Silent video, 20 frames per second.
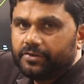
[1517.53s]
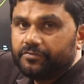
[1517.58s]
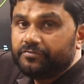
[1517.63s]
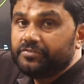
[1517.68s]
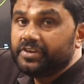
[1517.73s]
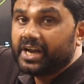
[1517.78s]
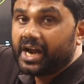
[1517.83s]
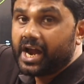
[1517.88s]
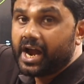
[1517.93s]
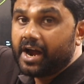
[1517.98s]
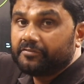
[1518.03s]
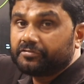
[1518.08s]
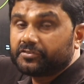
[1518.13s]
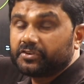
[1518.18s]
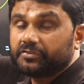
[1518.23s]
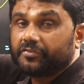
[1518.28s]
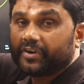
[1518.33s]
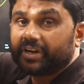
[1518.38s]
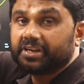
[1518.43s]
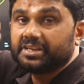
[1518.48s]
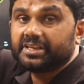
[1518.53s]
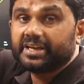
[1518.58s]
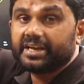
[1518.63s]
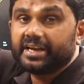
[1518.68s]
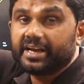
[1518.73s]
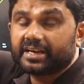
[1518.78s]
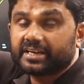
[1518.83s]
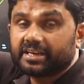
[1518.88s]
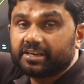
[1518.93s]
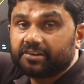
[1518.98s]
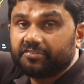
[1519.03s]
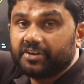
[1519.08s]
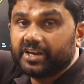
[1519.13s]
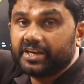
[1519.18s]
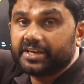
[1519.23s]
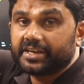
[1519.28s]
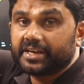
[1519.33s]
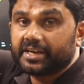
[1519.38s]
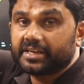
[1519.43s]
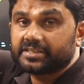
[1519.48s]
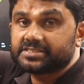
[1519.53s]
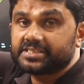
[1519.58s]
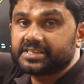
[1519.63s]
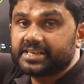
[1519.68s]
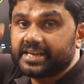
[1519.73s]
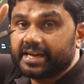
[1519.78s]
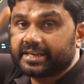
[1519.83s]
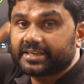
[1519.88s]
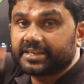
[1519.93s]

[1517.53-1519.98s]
We have to find the electric field intensity